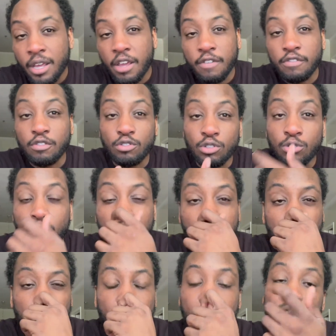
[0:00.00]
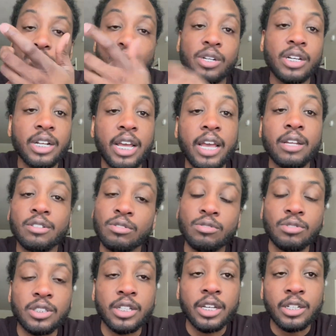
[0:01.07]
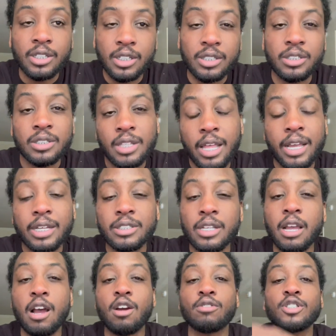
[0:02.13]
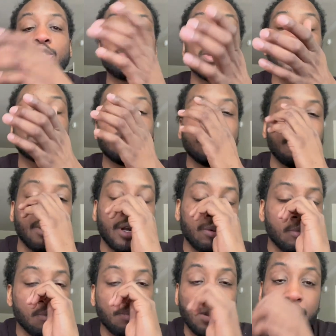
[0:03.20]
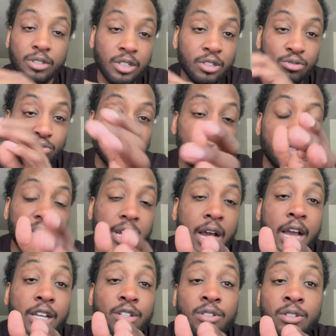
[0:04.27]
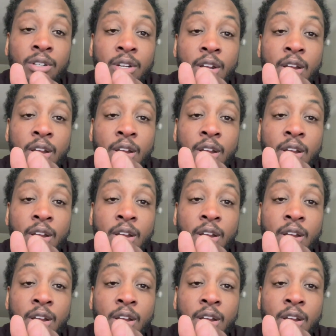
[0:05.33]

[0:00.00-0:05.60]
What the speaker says: If you do, always be aware of that, you know what I'm saying? Because like I said, I already speak on the permit part, because when you get hired,